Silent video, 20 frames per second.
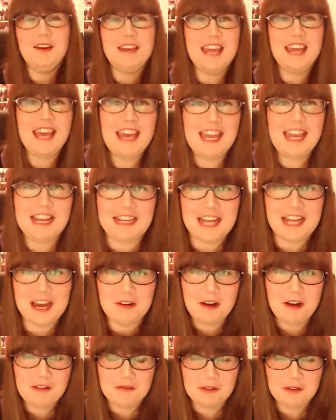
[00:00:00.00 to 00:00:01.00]
Okay,
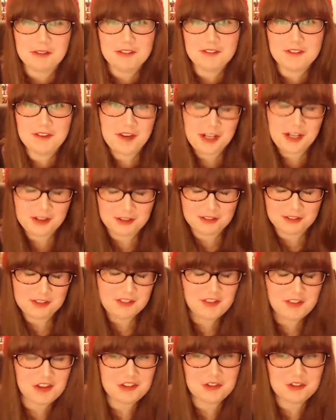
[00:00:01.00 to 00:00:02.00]
now I've got a very
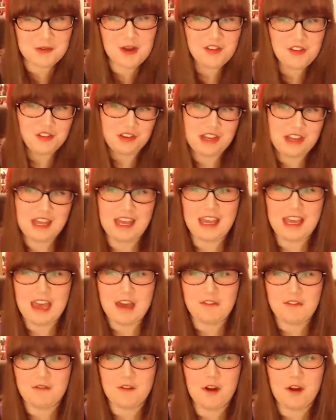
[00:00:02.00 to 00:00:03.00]
controversial question
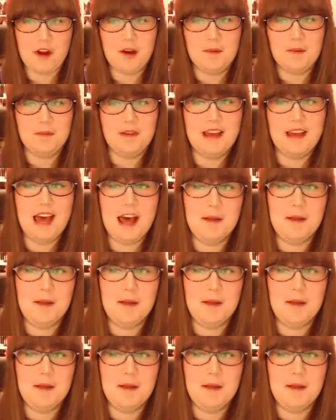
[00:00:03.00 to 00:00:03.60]
here from